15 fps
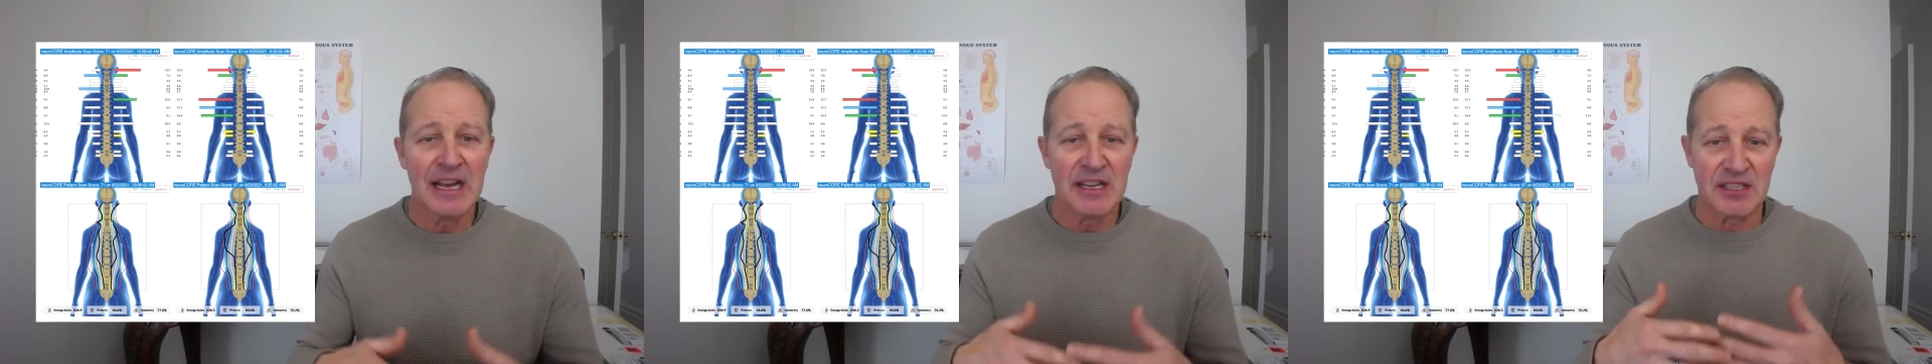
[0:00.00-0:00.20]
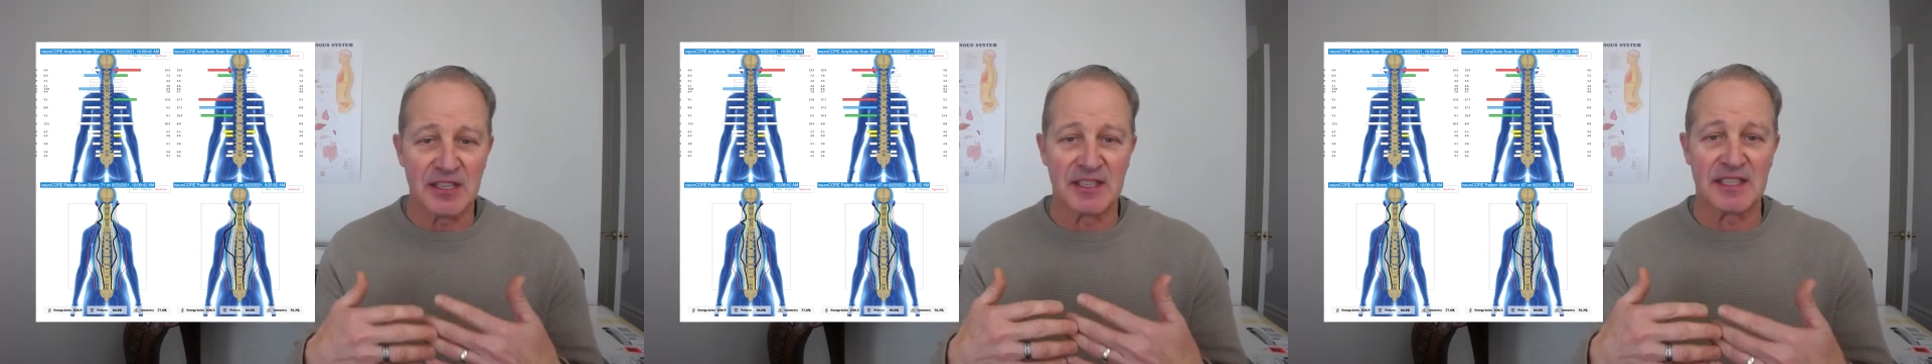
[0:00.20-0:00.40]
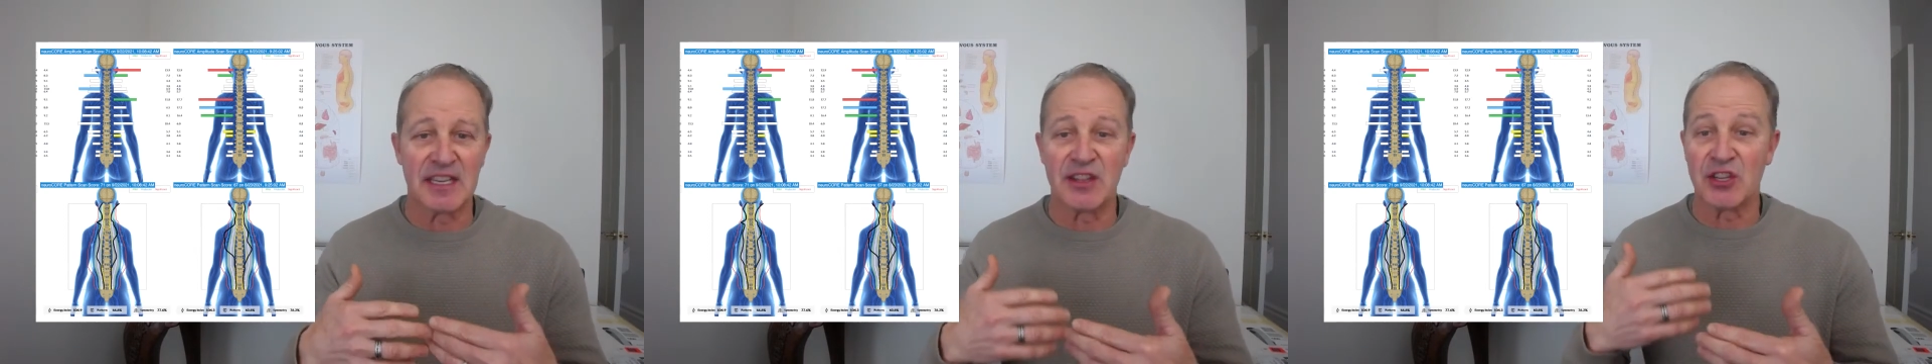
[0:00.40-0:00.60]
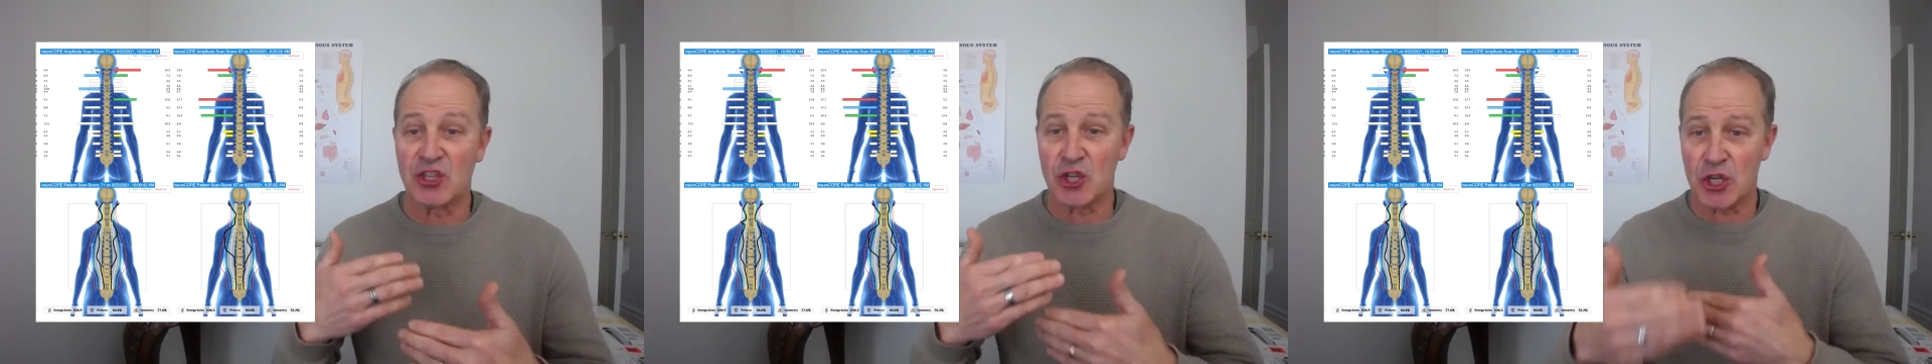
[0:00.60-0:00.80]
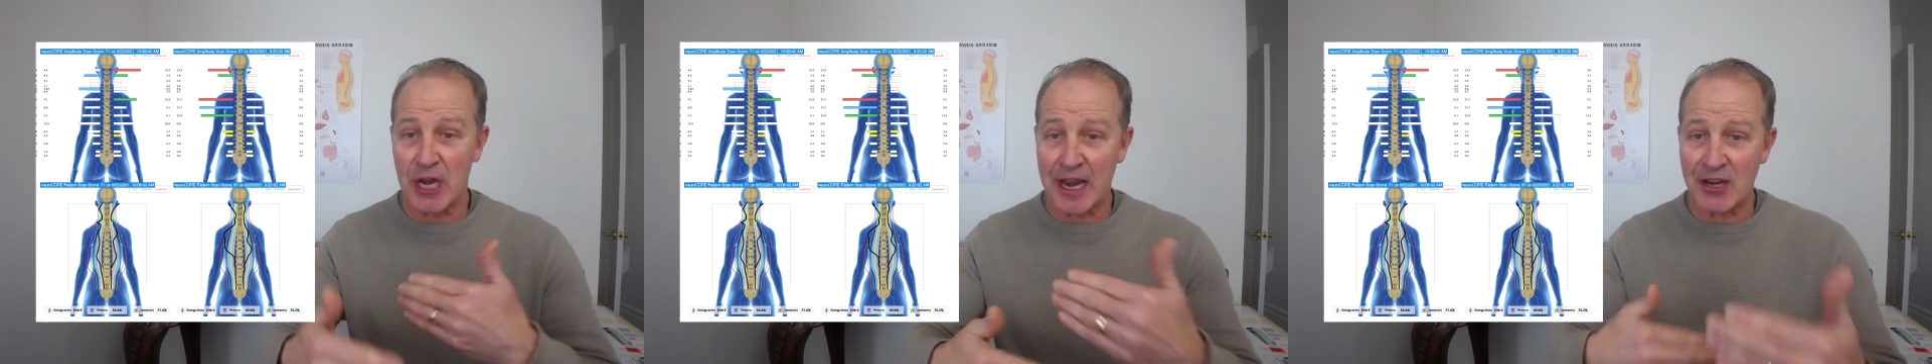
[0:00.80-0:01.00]
to see the
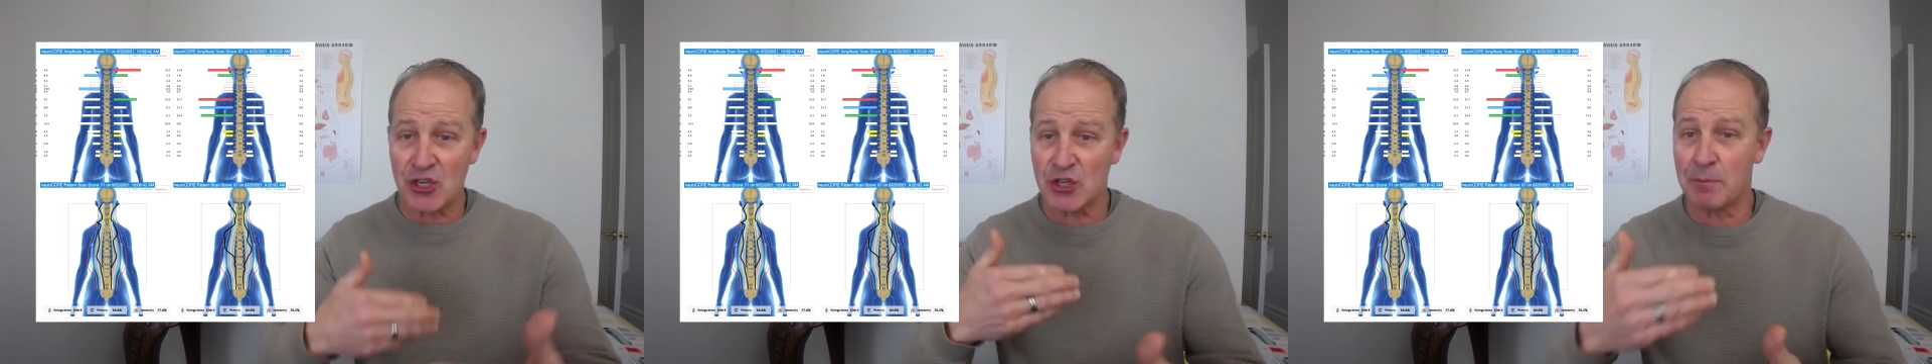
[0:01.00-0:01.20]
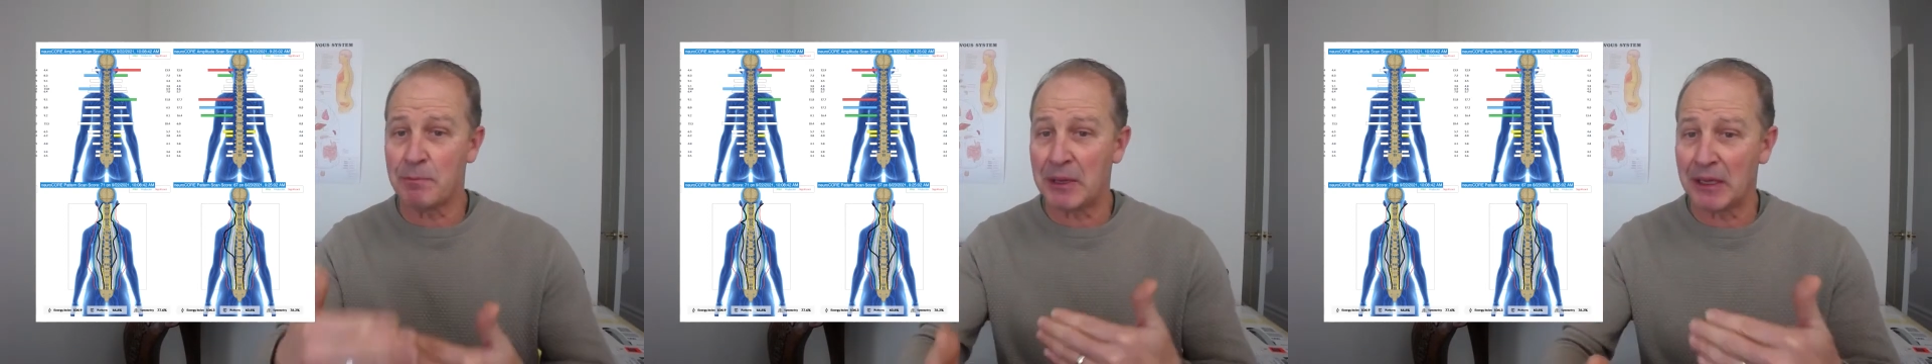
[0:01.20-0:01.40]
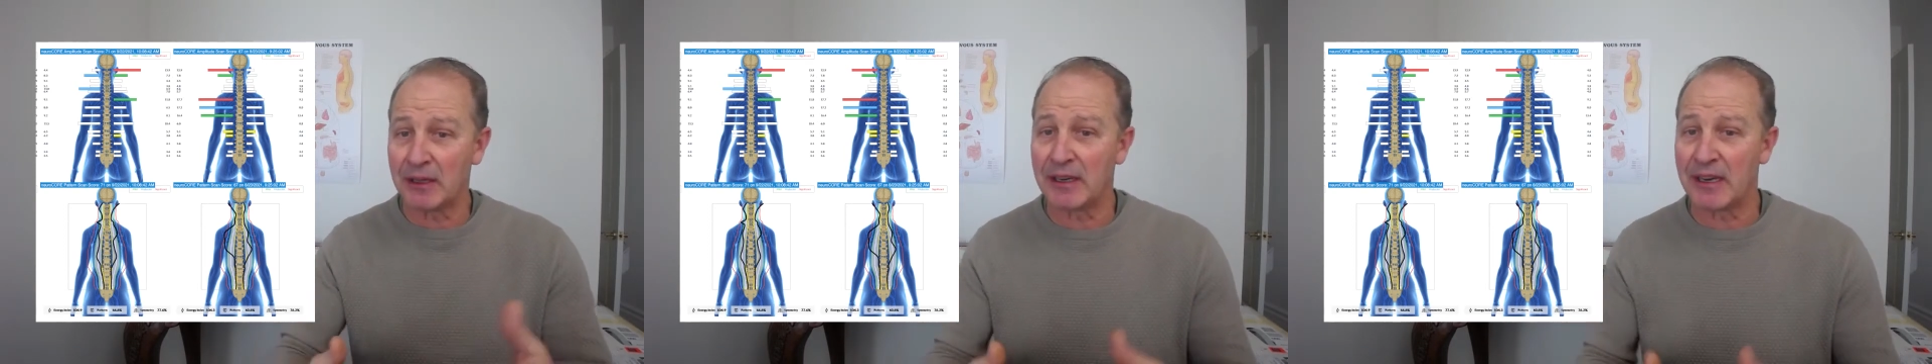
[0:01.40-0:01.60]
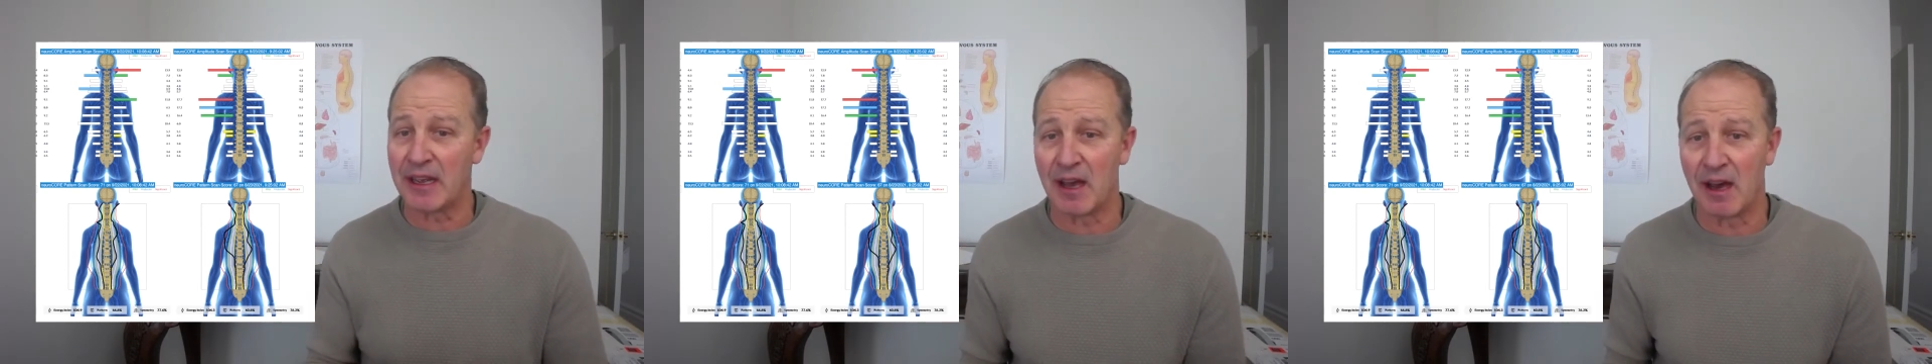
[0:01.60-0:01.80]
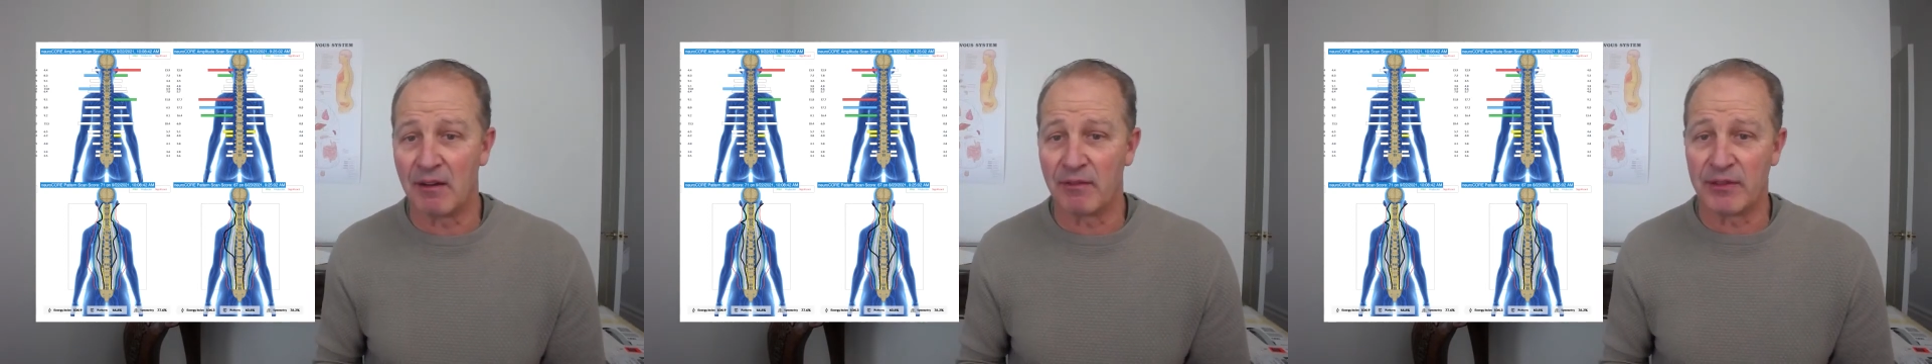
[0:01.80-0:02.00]
changeability
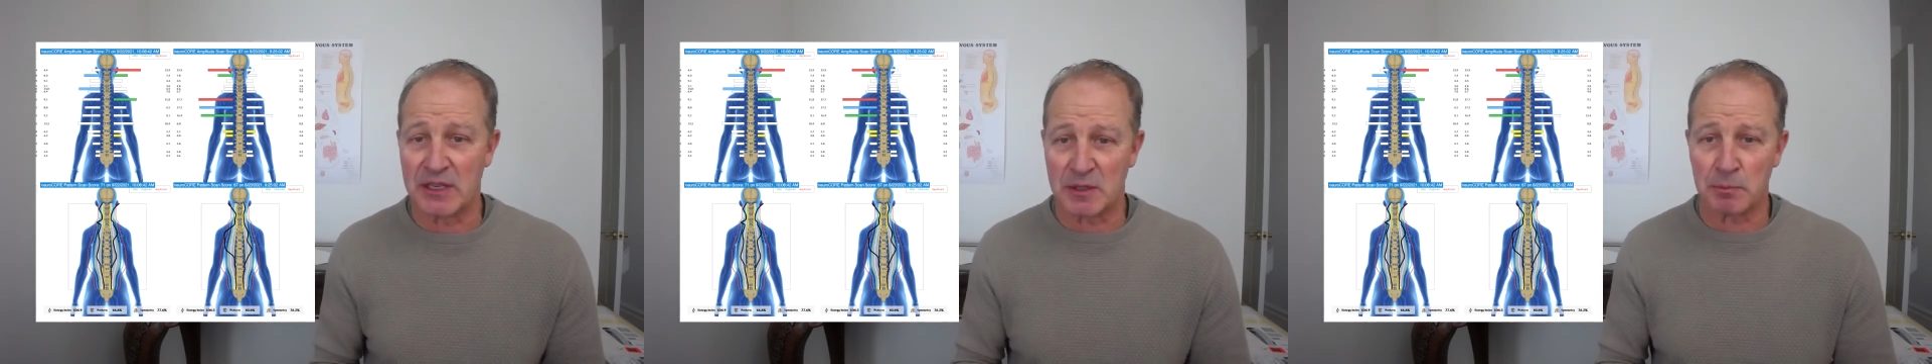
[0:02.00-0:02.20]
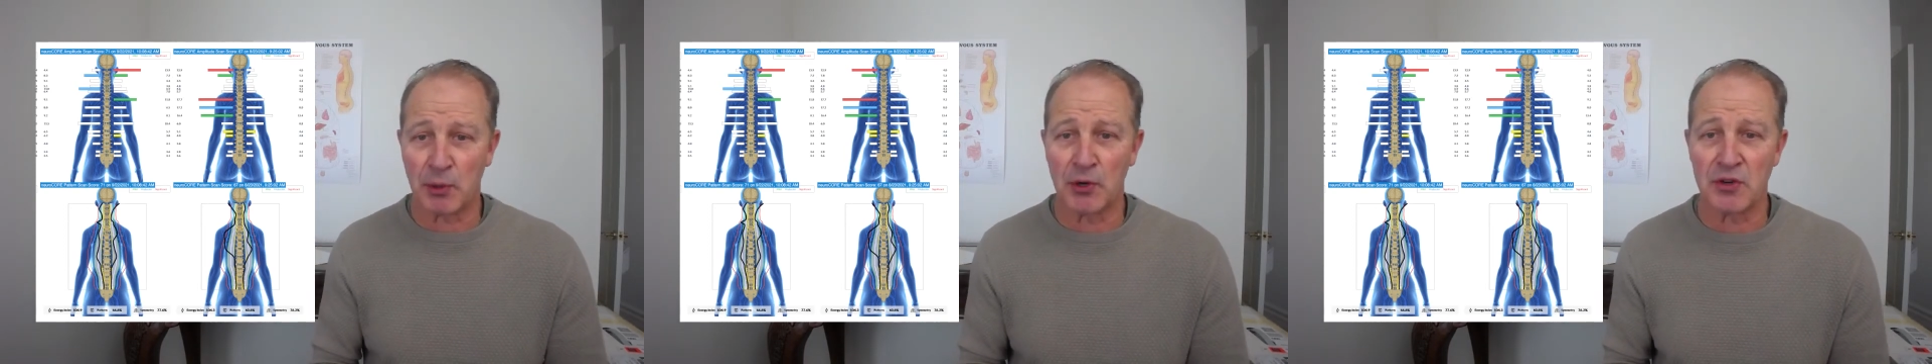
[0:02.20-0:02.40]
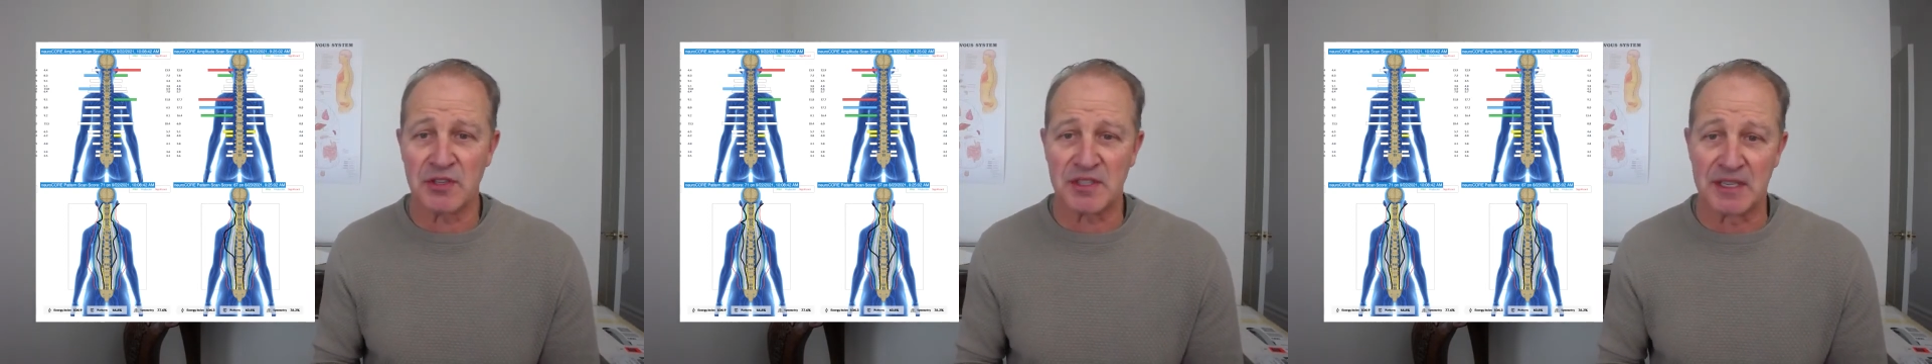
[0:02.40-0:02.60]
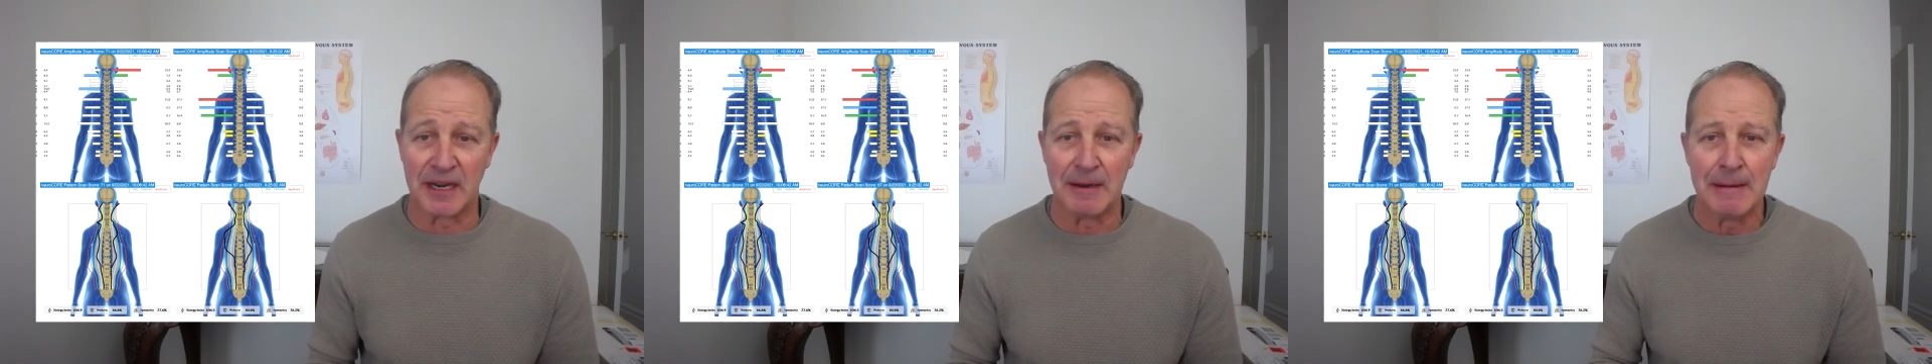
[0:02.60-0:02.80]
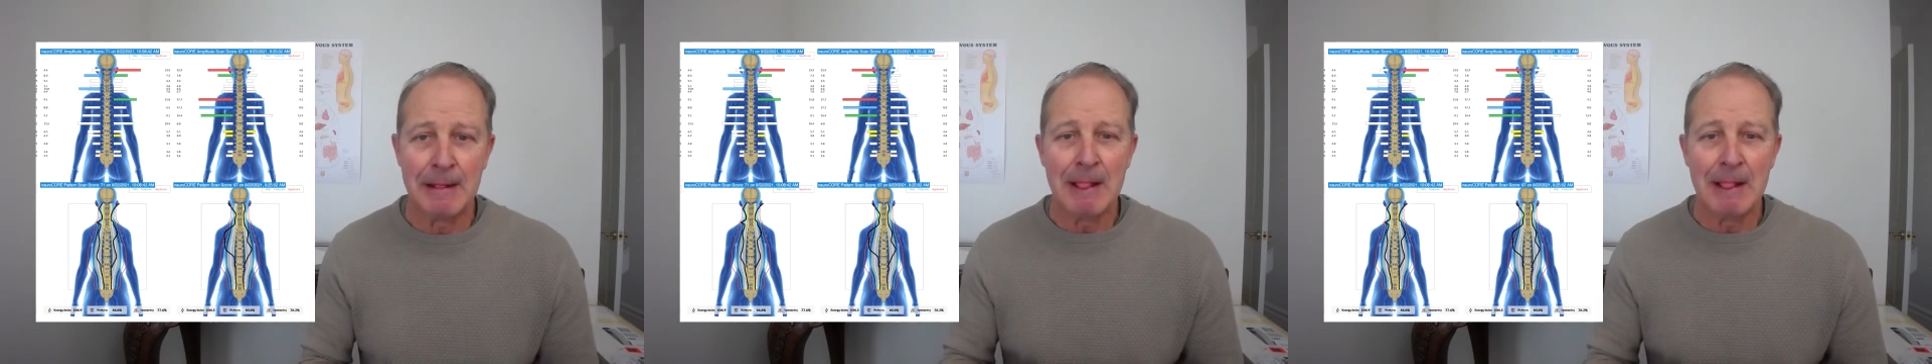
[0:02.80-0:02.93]
of this person.